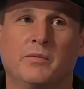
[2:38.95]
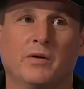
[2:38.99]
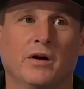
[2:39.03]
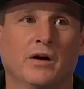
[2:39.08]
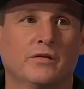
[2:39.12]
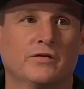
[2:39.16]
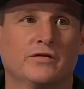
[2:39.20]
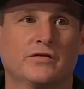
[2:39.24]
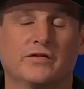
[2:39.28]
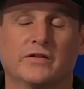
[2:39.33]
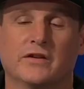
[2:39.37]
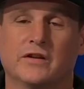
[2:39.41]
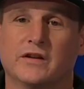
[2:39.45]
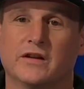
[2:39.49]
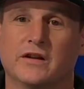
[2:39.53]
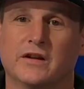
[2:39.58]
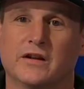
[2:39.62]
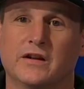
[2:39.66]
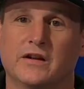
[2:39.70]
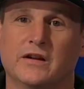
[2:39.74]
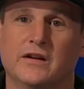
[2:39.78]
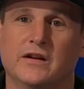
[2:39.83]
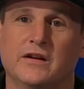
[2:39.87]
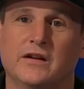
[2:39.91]
Were you was... cursing at
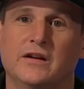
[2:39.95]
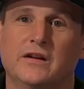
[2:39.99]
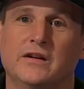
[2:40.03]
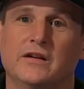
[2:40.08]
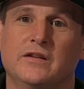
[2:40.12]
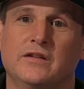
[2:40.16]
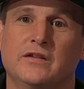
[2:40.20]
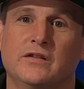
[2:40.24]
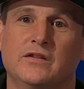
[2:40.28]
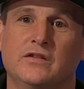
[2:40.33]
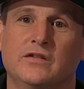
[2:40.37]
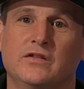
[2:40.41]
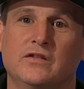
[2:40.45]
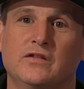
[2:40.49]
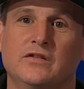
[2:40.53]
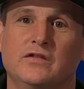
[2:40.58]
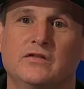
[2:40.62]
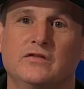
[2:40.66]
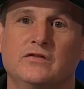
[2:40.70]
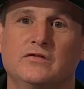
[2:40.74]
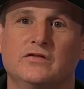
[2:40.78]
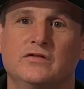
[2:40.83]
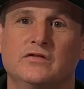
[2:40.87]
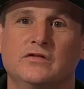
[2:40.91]
three? Three's a little
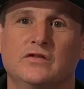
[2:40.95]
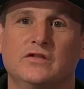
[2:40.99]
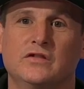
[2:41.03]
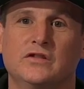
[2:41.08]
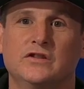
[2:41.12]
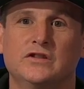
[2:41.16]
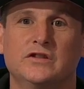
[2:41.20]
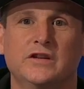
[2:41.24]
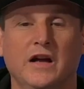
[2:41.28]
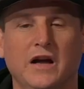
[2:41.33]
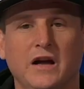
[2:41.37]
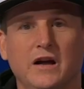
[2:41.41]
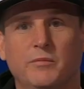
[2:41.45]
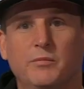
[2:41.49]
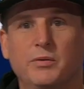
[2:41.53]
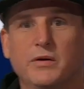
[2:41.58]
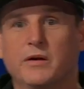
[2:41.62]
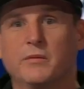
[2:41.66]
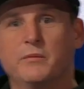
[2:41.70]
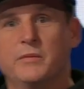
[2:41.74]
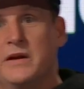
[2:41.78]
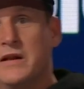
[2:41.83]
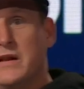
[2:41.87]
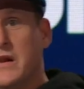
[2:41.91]
early. Yeah, but I
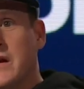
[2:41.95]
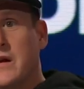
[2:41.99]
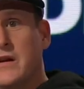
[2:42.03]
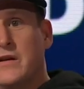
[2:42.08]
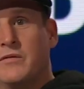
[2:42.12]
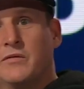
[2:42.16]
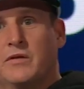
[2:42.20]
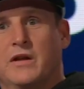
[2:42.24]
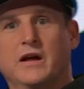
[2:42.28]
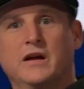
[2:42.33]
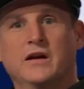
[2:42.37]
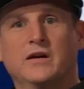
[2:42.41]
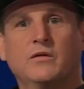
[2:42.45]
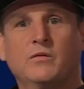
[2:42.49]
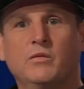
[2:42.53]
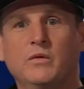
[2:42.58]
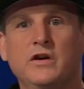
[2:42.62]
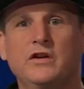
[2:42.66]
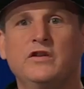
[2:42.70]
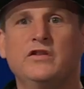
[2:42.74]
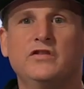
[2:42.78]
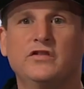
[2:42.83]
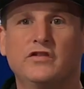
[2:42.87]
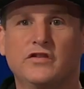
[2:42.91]
mean, like, like when
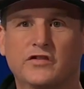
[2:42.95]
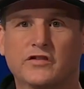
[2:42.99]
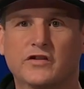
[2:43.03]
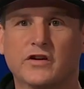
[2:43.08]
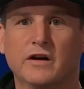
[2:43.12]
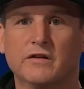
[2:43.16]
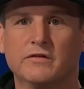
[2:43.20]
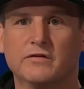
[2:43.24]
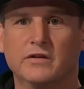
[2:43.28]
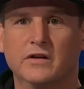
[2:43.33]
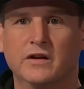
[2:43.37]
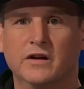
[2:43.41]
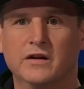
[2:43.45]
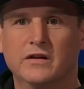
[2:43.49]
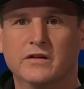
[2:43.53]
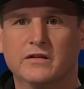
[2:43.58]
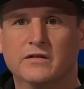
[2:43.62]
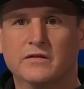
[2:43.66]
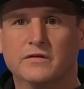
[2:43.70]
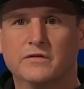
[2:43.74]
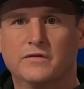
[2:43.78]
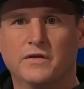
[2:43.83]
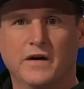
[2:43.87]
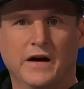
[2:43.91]
do you discover it?
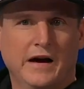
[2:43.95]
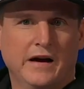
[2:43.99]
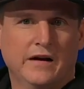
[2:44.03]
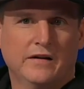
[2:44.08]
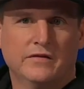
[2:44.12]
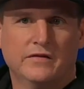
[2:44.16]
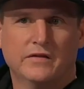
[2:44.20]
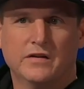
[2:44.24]
Five?